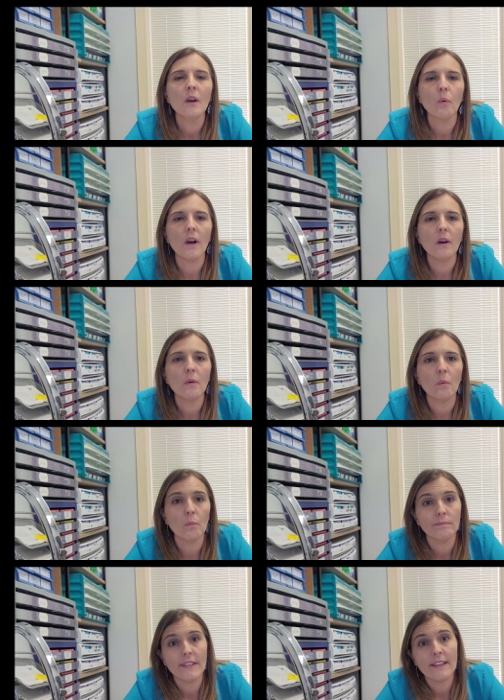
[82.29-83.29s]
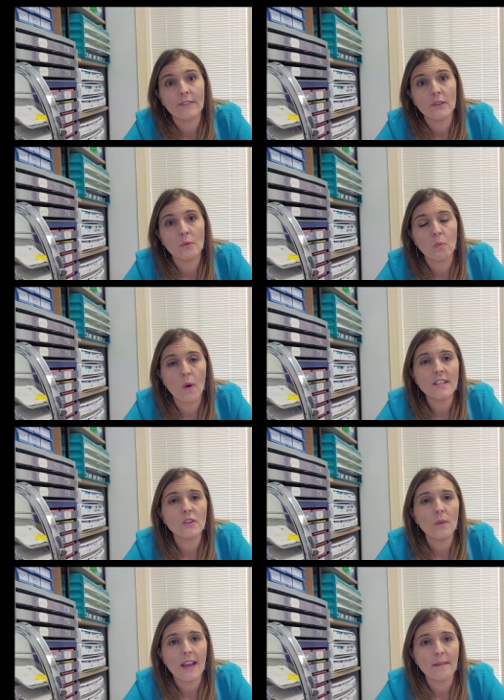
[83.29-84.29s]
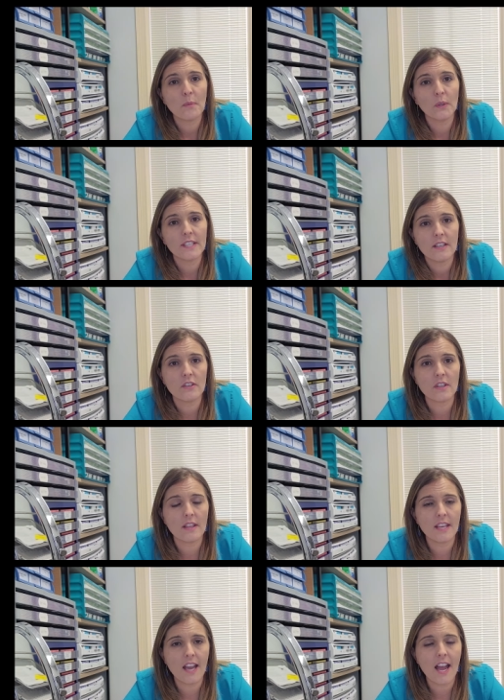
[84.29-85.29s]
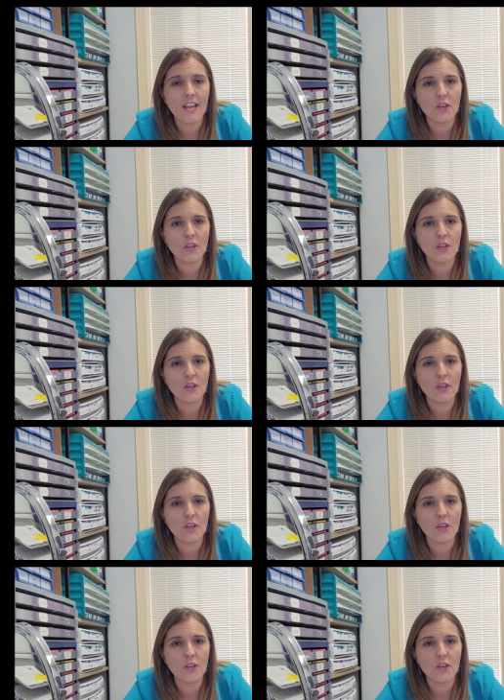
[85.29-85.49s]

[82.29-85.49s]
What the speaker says: Well, if you want to have more tears on the eye,